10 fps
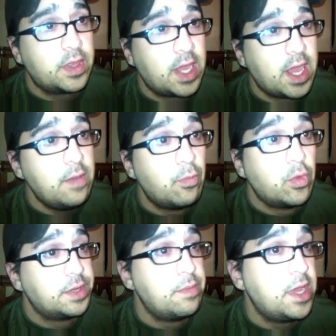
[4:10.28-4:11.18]
the game
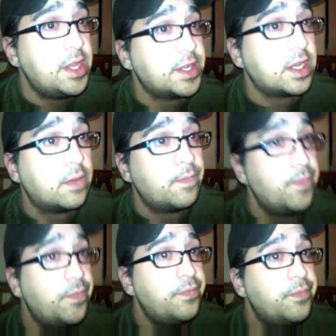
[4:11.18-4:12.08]
was amazing.
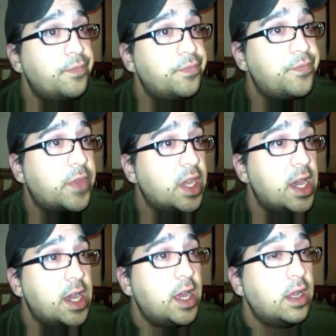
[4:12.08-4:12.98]

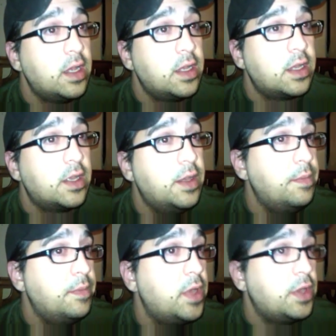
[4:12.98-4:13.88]
Uh,
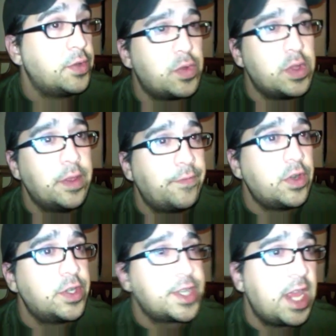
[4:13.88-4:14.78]
was one of the
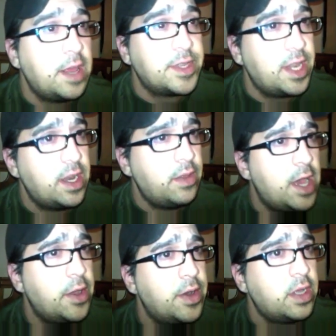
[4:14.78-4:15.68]
first games that
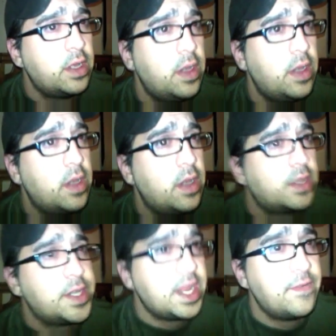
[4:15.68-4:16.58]
allowed
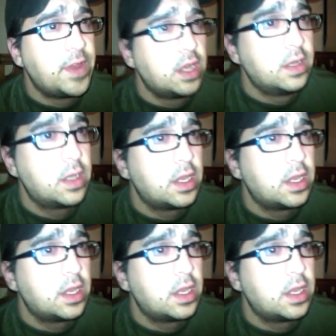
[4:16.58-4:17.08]
saving.